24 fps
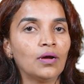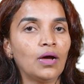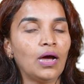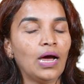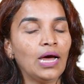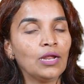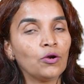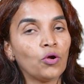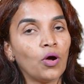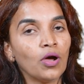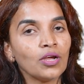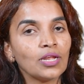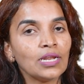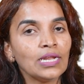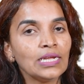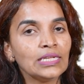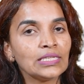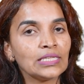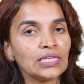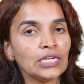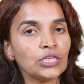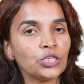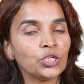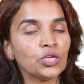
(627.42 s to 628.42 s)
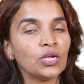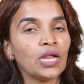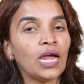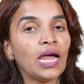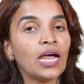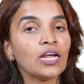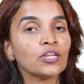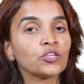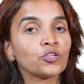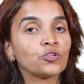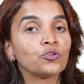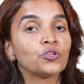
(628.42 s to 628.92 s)
an organization
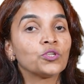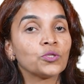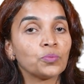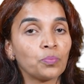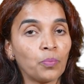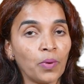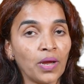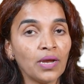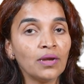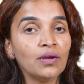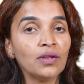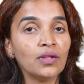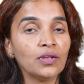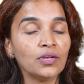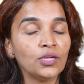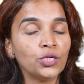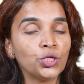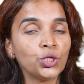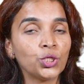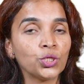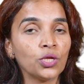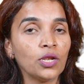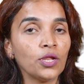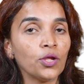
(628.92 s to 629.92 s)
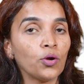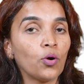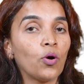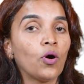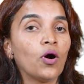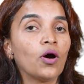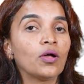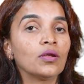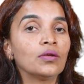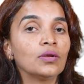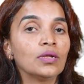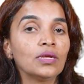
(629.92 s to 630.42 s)
has to spend initially
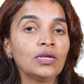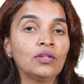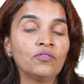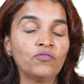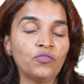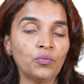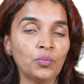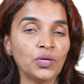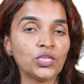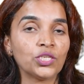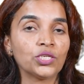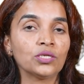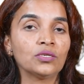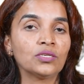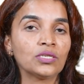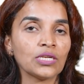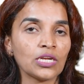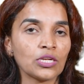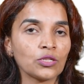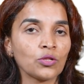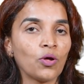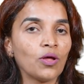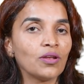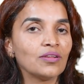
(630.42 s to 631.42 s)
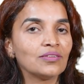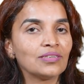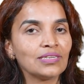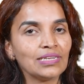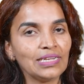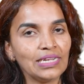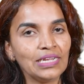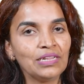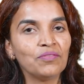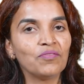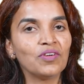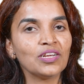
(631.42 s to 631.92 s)
on information technology
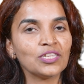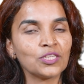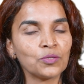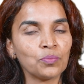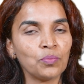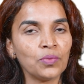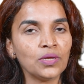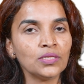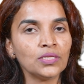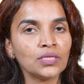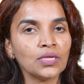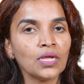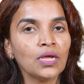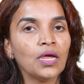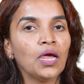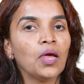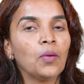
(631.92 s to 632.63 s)
investments